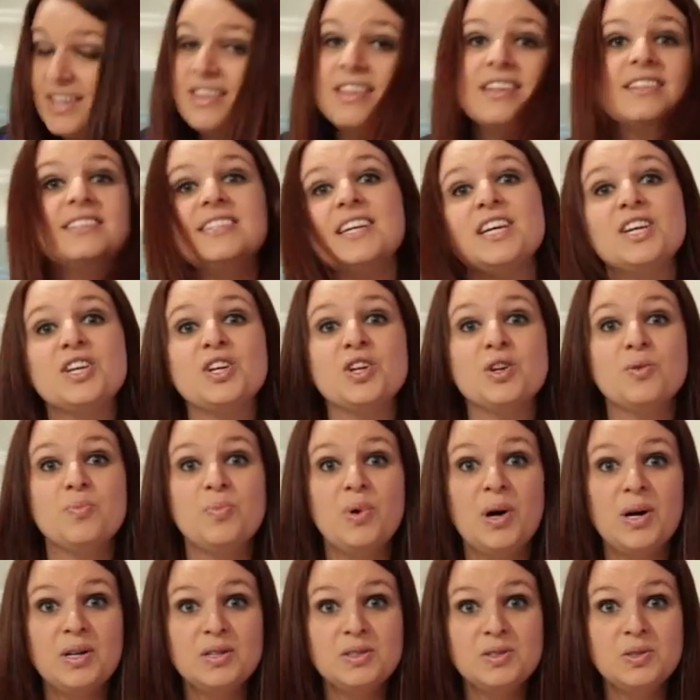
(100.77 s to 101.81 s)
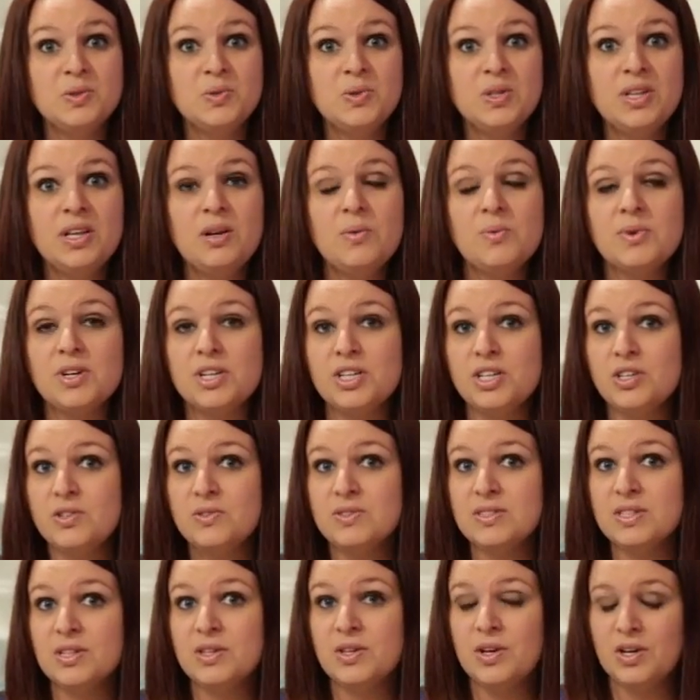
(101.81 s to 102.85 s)
and then take your ball tool, and we're gonna
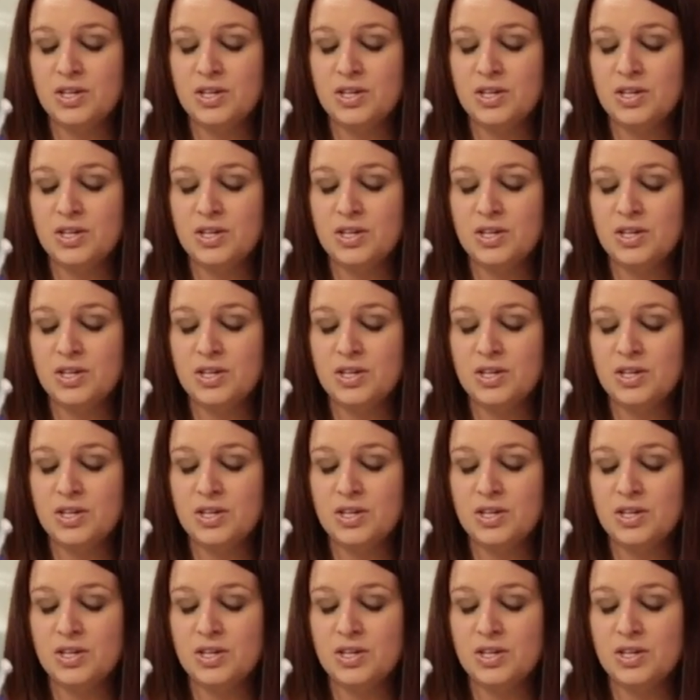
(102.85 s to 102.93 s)
use the